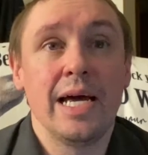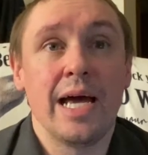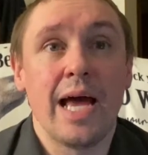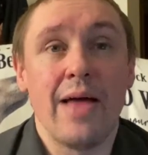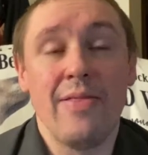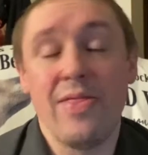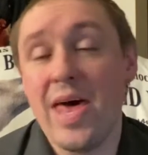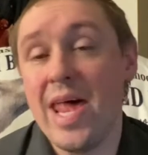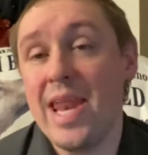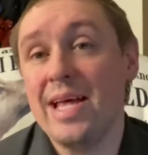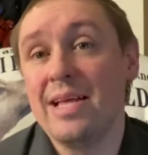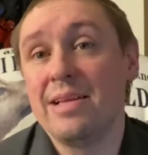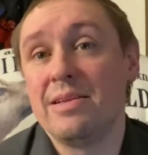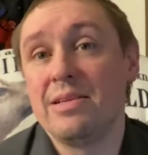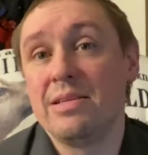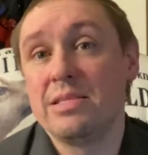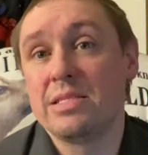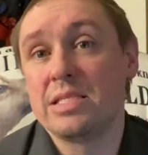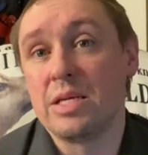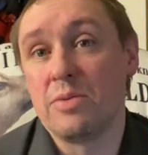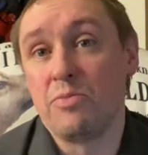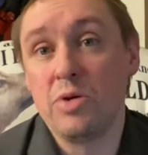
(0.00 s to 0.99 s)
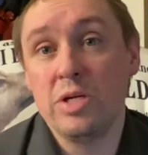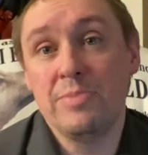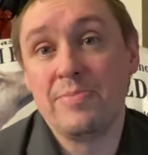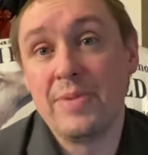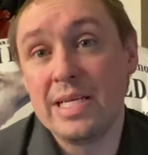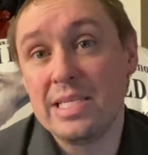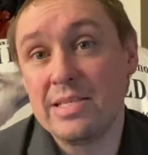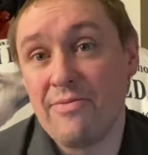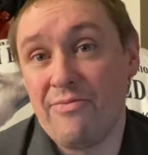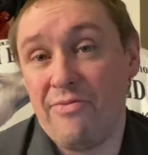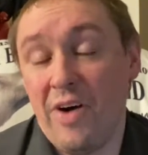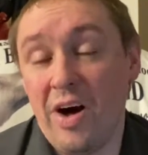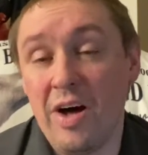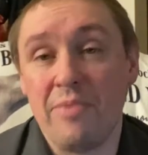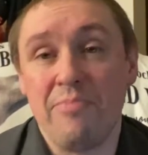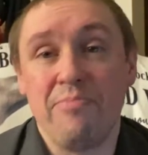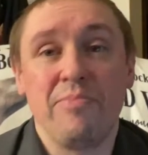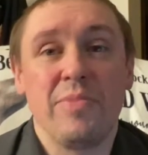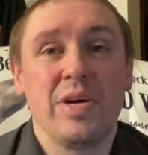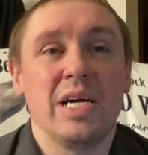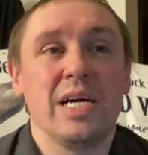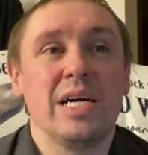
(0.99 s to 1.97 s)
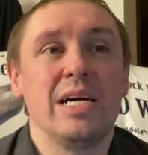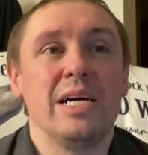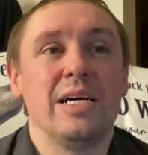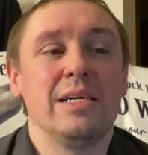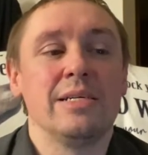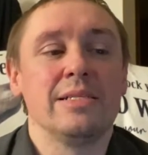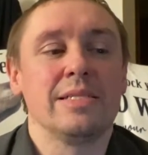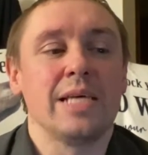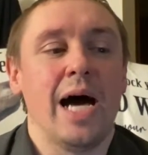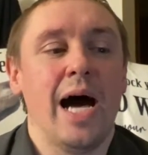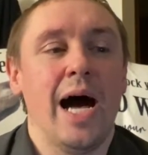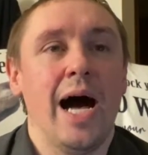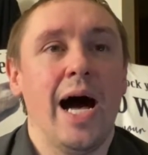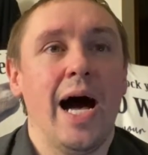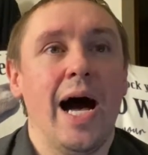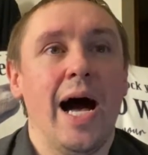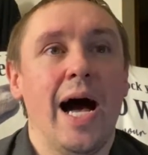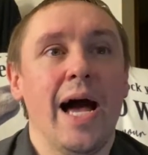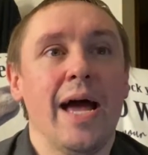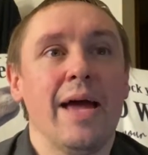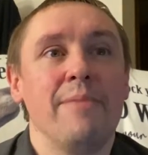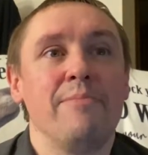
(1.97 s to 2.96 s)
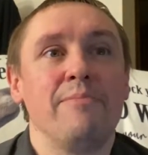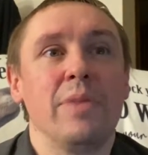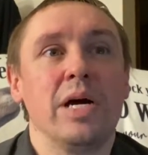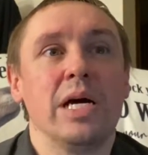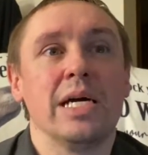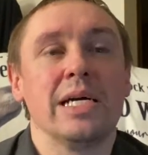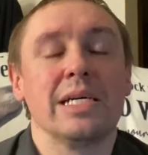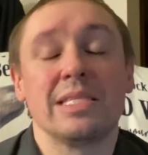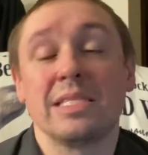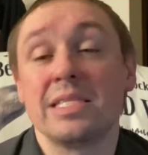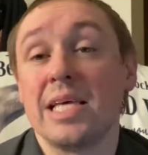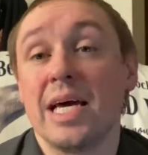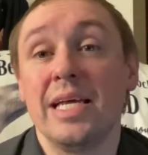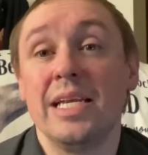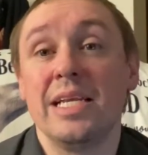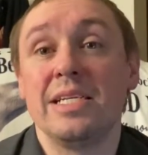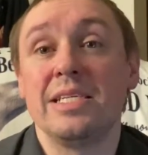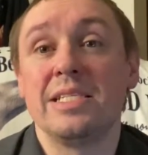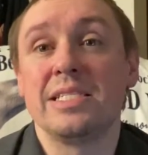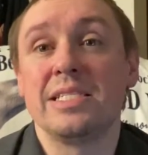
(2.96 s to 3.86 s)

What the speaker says: and that in some ways makes it fun because I'm excited